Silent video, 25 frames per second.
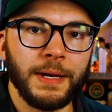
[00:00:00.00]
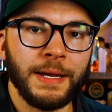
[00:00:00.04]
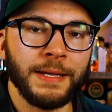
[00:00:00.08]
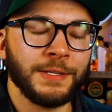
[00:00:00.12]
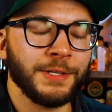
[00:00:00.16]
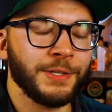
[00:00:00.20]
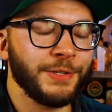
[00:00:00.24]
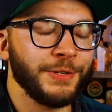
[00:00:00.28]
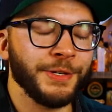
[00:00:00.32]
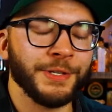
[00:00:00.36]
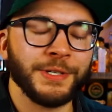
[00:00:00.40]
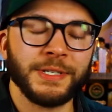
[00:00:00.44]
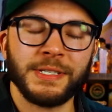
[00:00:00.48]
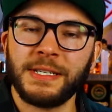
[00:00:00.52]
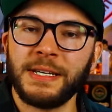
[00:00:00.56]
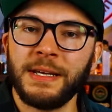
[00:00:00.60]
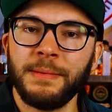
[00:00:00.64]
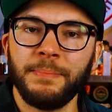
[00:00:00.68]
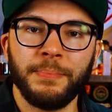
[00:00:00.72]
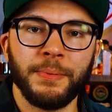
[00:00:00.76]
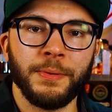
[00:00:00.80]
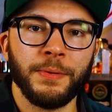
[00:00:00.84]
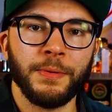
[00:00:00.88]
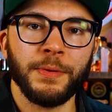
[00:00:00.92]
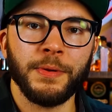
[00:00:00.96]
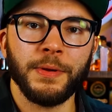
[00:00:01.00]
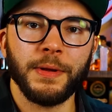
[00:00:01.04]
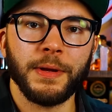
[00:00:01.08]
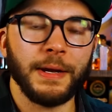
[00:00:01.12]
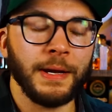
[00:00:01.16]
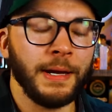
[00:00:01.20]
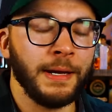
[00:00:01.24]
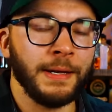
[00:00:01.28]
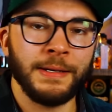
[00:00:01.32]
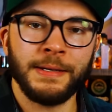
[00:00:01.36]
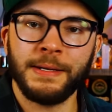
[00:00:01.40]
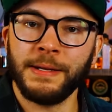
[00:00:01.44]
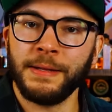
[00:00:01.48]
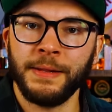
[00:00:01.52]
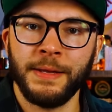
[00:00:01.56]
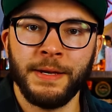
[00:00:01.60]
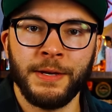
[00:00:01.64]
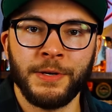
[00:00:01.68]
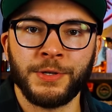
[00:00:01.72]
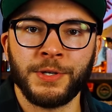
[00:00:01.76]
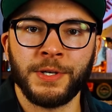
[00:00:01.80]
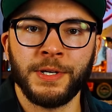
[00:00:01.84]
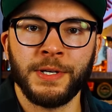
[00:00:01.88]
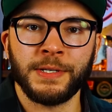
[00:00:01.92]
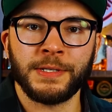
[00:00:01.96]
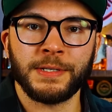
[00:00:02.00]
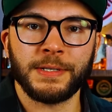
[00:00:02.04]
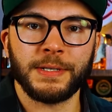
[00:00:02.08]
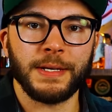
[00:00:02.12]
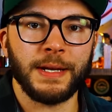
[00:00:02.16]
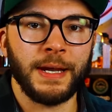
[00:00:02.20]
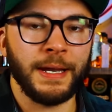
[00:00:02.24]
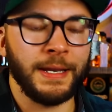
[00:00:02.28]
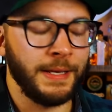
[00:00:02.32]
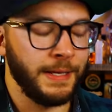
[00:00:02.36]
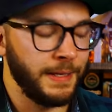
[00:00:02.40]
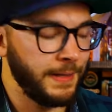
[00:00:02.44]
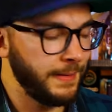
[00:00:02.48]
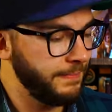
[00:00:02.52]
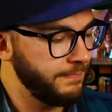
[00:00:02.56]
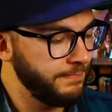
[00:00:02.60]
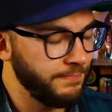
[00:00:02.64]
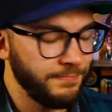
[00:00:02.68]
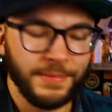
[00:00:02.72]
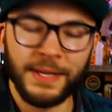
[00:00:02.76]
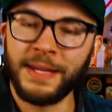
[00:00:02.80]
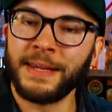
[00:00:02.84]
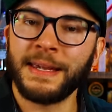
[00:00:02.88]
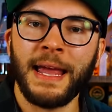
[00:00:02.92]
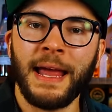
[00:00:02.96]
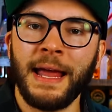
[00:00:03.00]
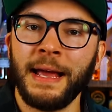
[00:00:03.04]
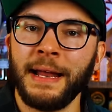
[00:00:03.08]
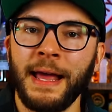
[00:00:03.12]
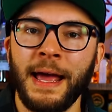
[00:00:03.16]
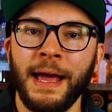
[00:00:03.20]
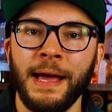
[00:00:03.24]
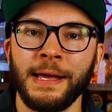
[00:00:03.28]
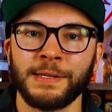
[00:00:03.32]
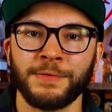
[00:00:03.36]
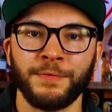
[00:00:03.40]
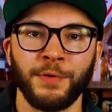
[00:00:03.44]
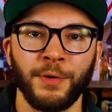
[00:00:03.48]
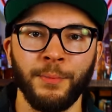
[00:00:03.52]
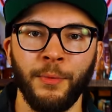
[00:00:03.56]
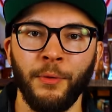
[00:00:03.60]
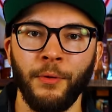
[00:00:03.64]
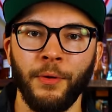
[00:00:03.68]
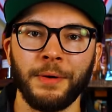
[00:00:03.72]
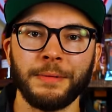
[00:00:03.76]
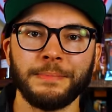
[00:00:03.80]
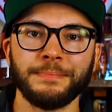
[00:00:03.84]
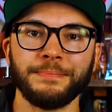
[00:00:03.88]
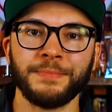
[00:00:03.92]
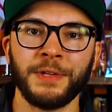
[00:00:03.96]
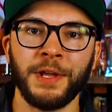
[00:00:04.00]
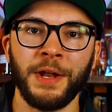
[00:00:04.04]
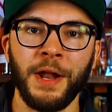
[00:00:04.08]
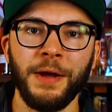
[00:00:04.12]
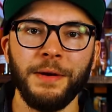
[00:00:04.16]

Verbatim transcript: It's just simple and delicious and you can't ask for more, you